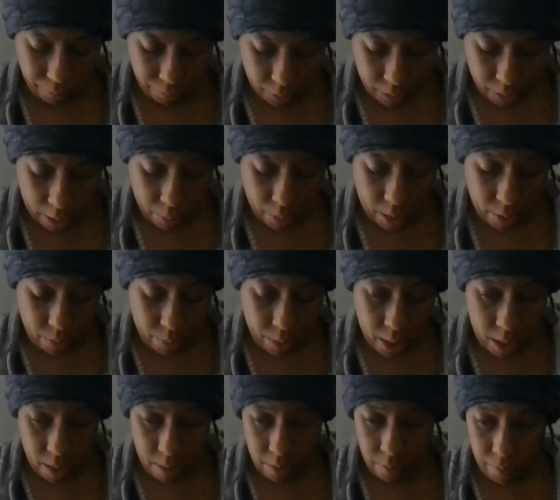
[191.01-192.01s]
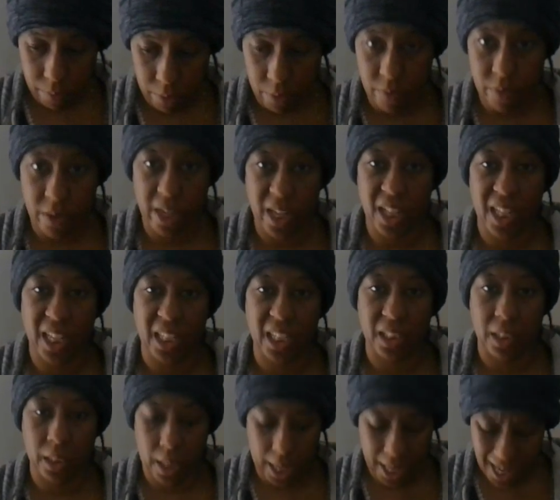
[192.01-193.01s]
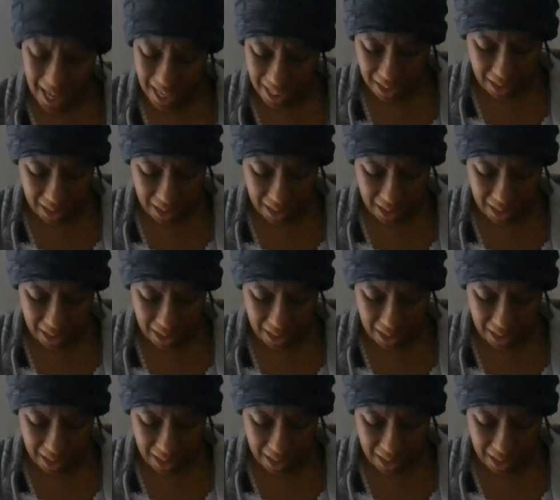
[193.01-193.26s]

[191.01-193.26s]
and I wanted to read. You ever get like I get